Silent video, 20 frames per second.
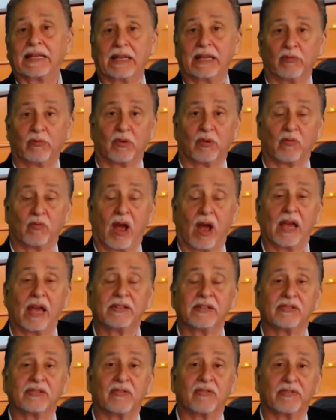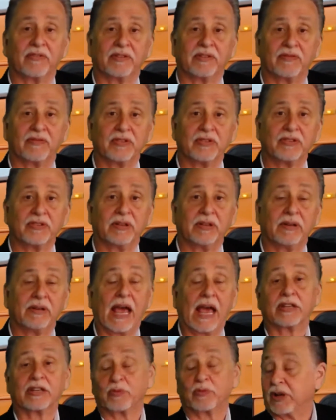will rise over the future,
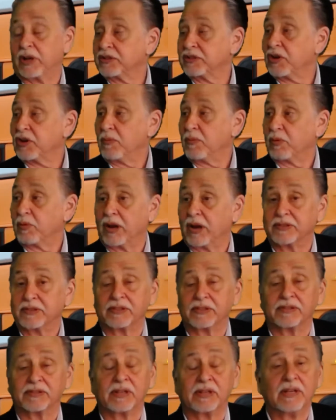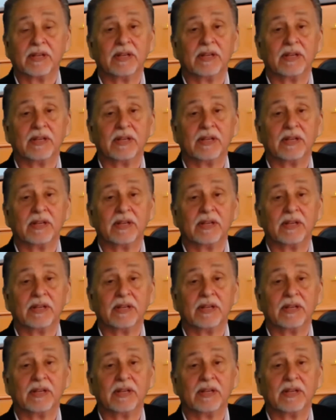as well as home prices.